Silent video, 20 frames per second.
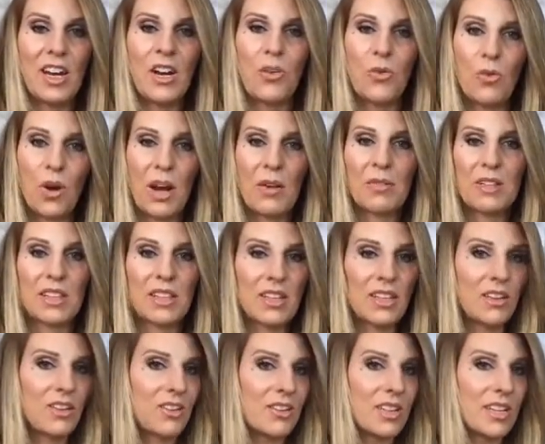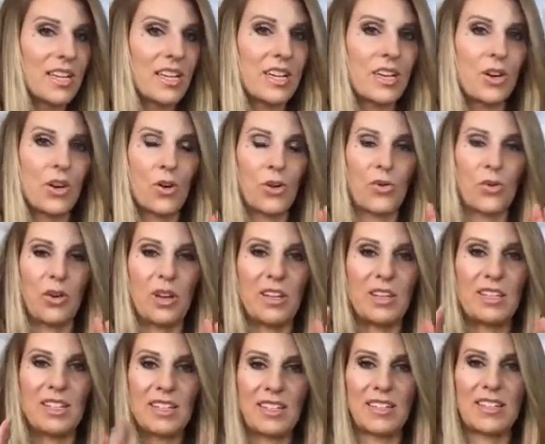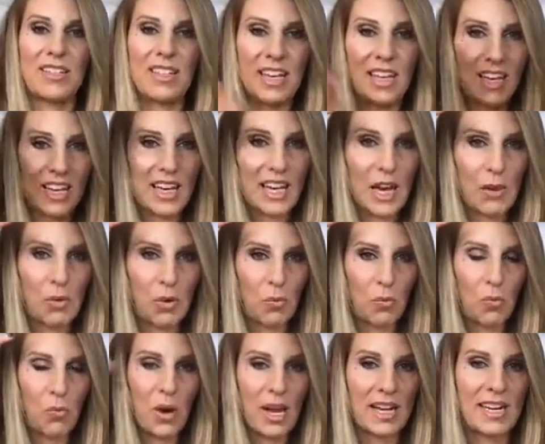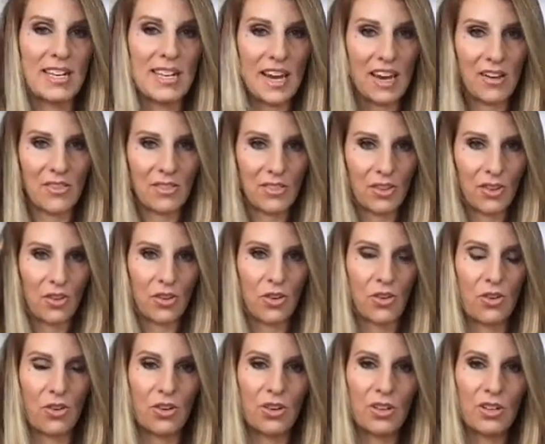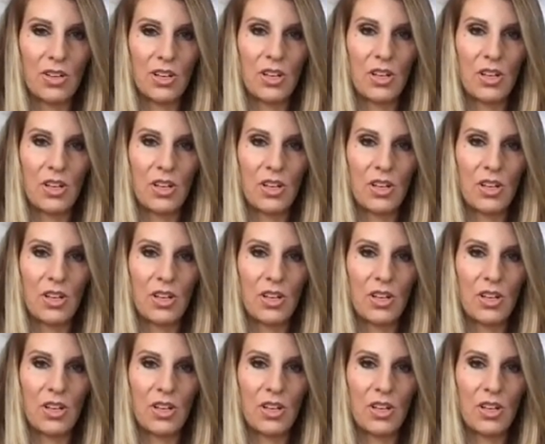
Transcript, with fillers: I would literally go to the sink and I would wet down the curl